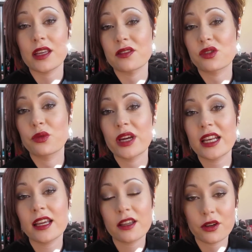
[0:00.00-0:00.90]
is
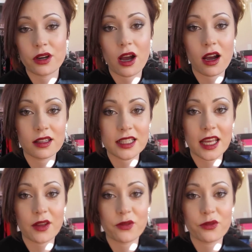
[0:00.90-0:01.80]
greening your
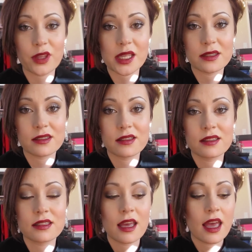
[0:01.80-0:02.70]
holiday feasts.